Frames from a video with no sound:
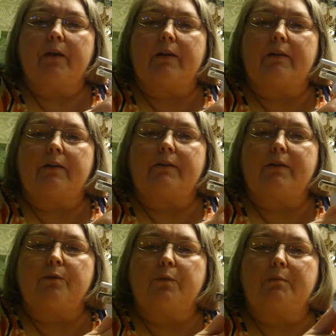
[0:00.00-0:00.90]
And it does
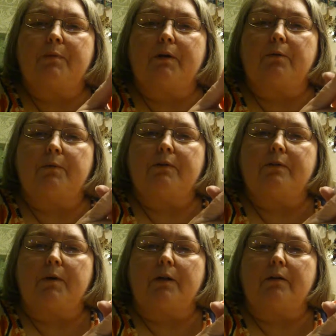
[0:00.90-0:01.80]
have the one bigger, one
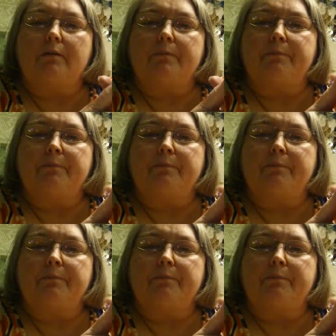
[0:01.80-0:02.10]
smaller.